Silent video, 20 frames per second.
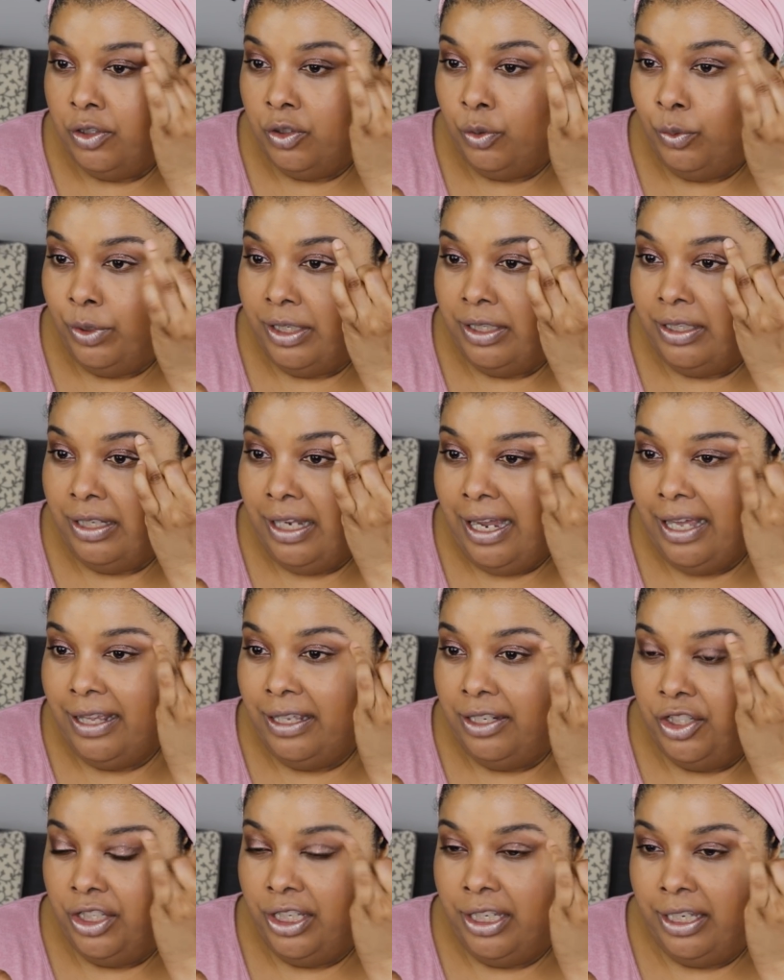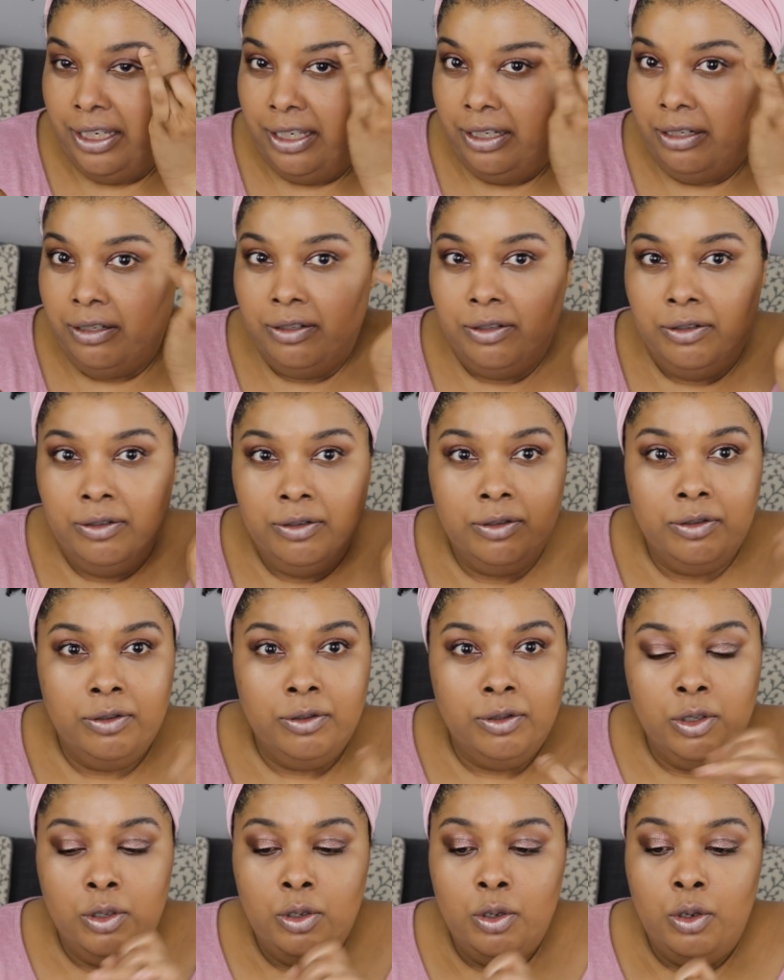So we can tie the cheek in
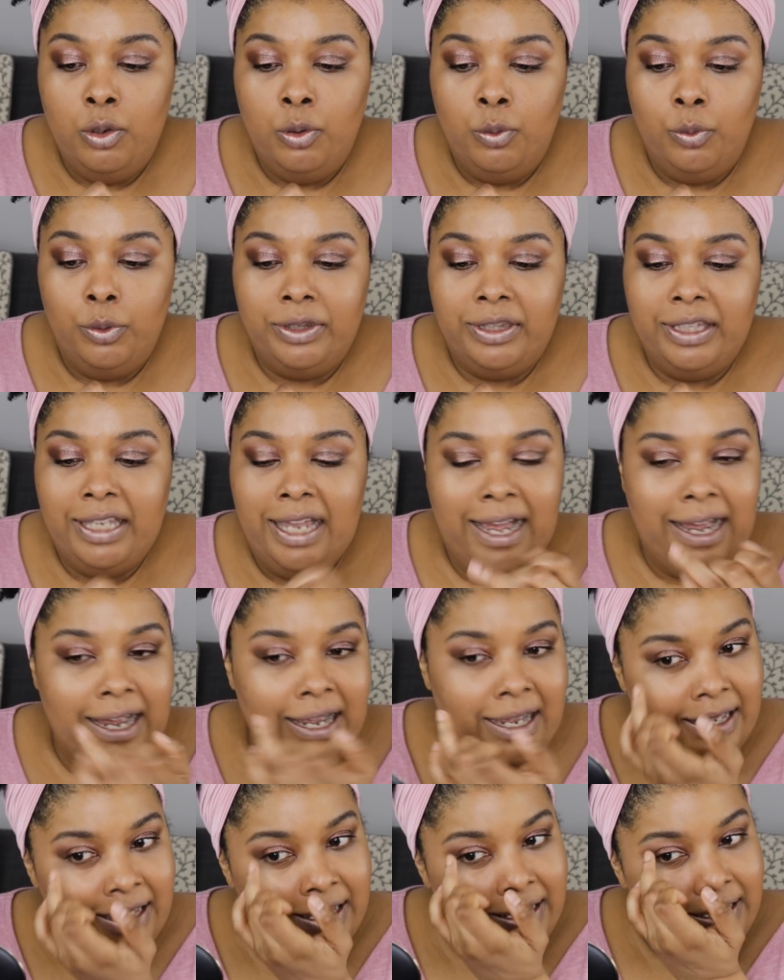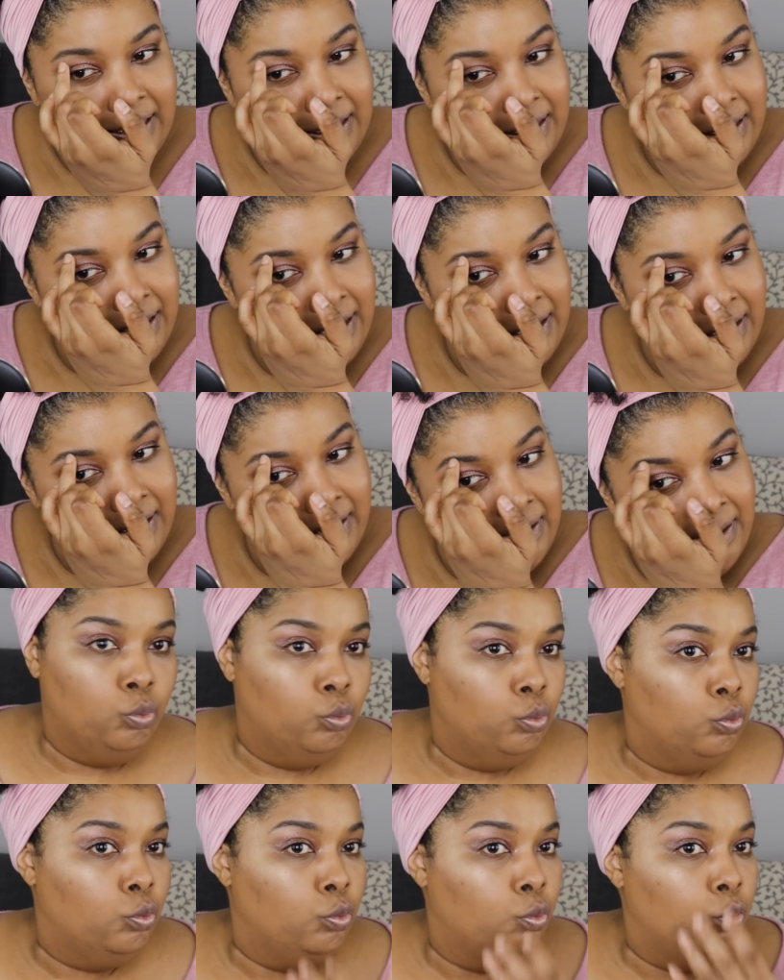with the eyes.
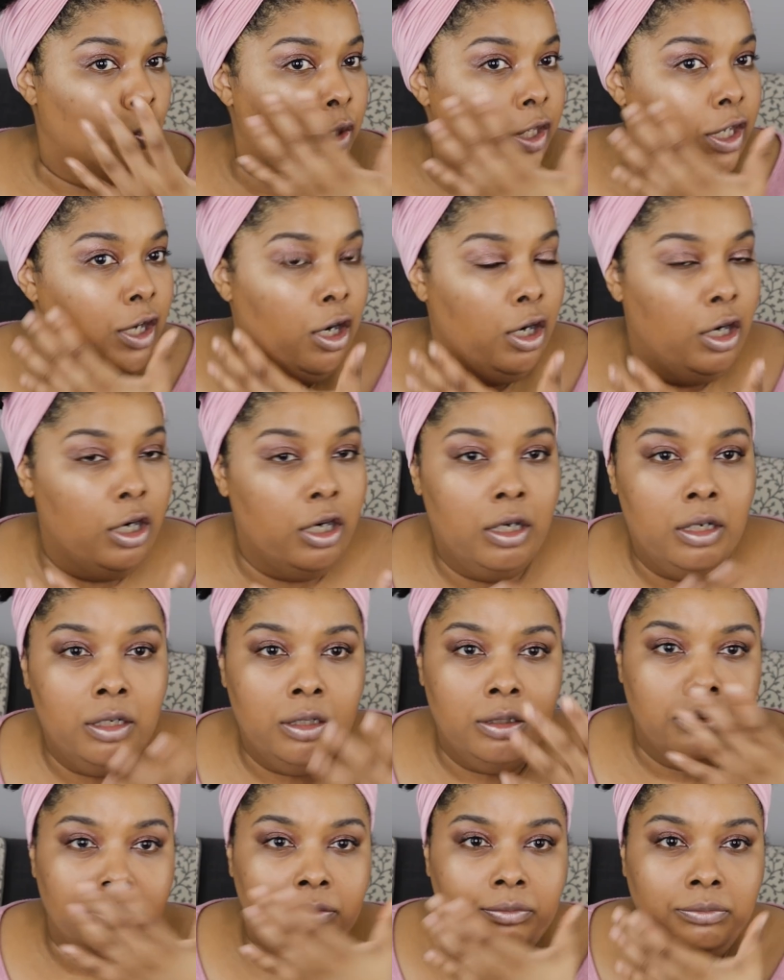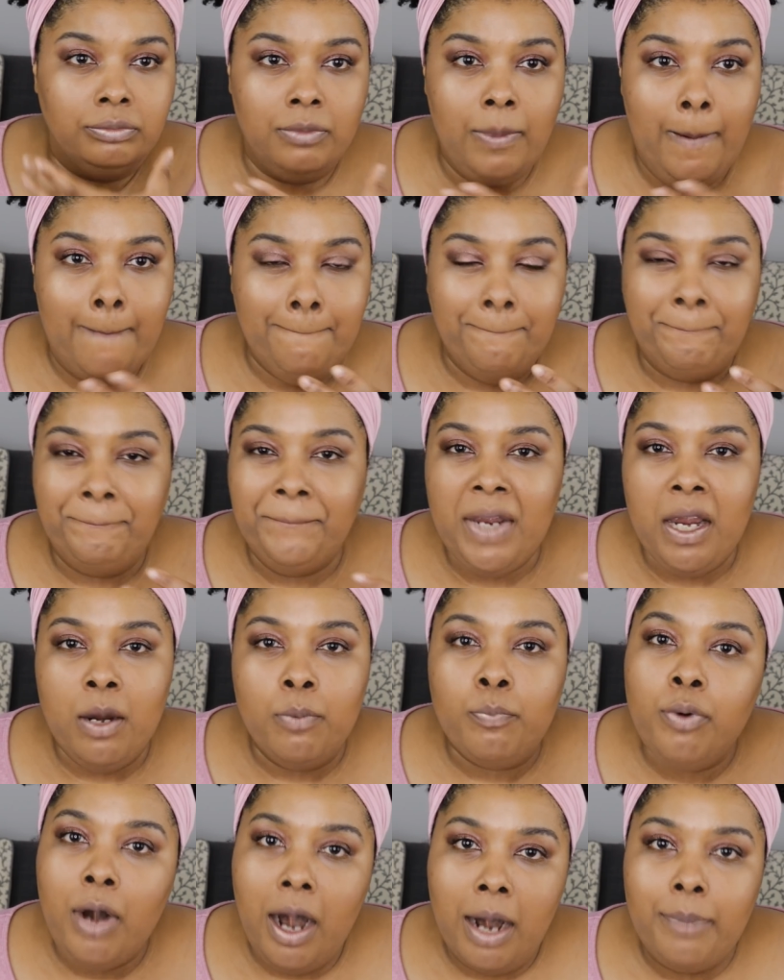We are
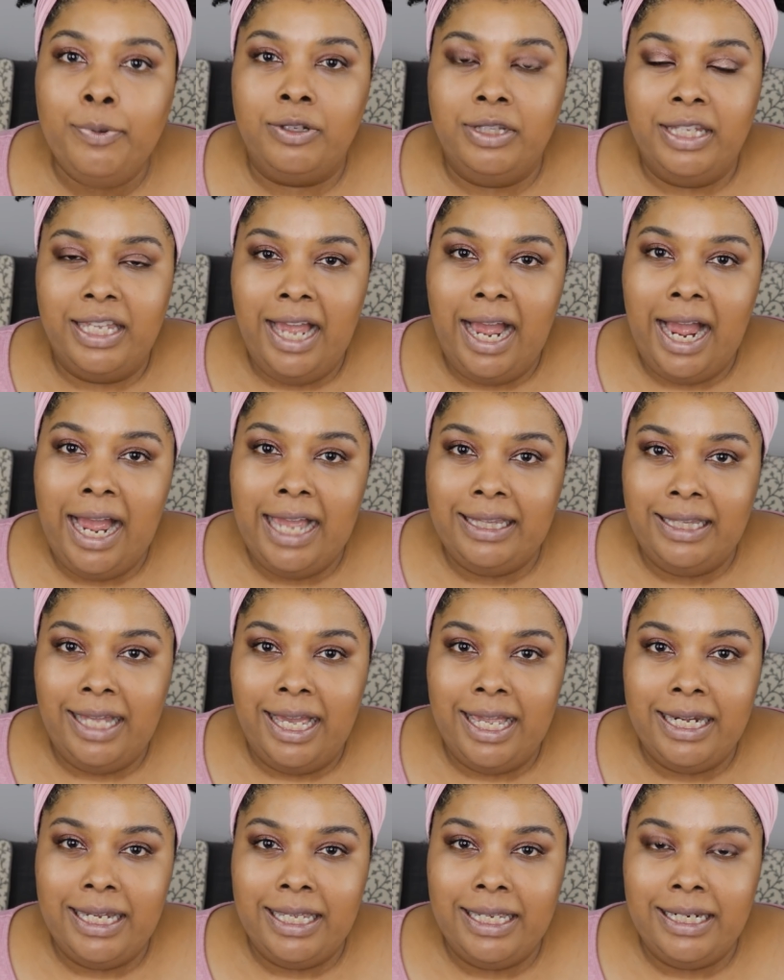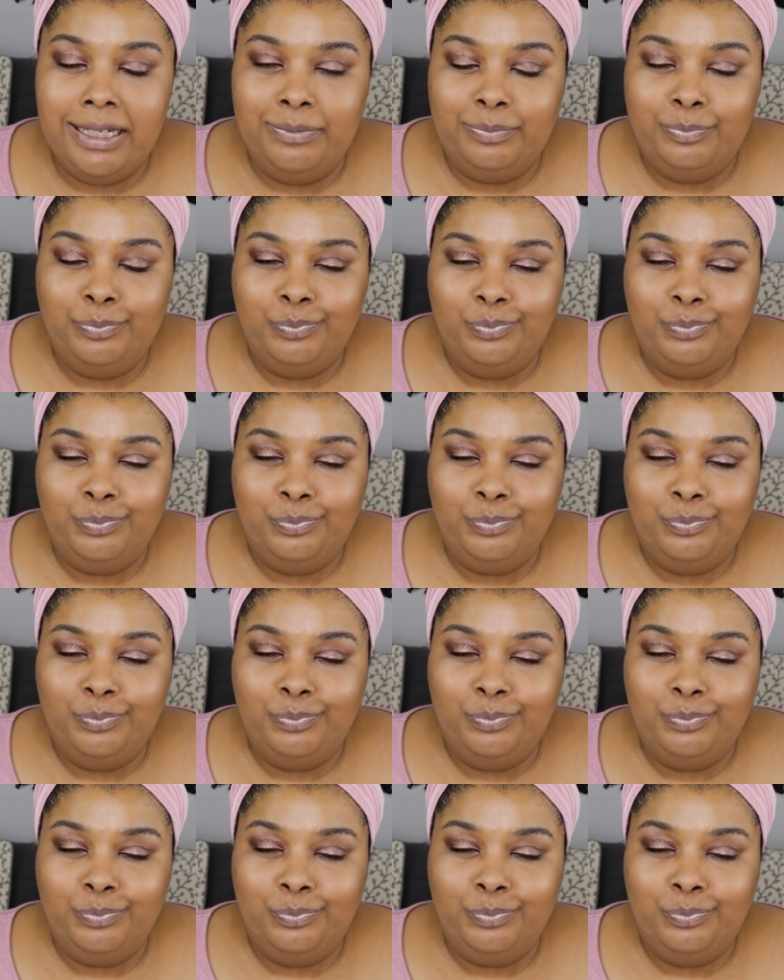properly highlighted.